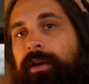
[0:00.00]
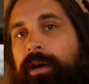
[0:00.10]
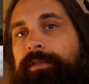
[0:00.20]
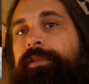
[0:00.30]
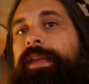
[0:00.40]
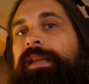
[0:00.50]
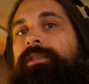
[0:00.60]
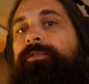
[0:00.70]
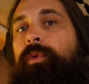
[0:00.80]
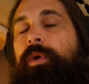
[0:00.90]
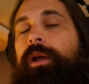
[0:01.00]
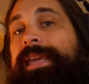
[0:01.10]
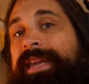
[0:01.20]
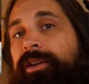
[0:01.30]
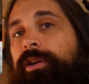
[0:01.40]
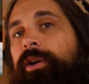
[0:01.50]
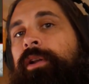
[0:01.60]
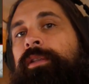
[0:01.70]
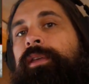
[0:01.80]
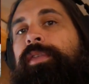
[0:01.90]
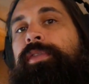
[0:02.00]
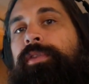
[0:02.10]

author that it's for kindergarten to